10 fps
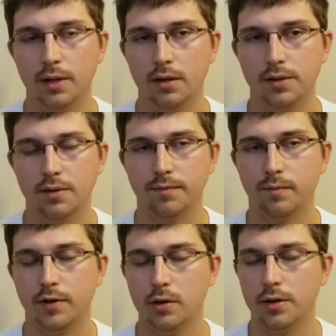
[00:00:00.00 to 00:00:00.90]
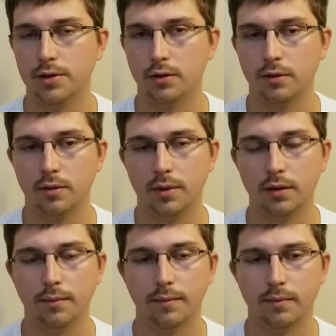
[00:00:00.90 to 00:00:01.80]
He was a few years older than me,
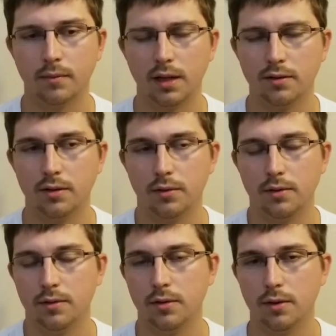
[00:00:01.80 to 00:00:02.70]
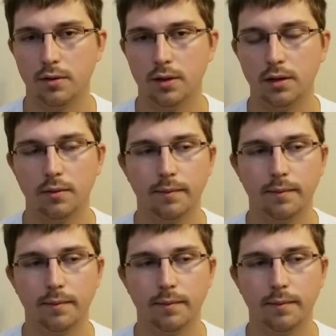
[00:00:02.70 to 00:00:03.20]
like two or three.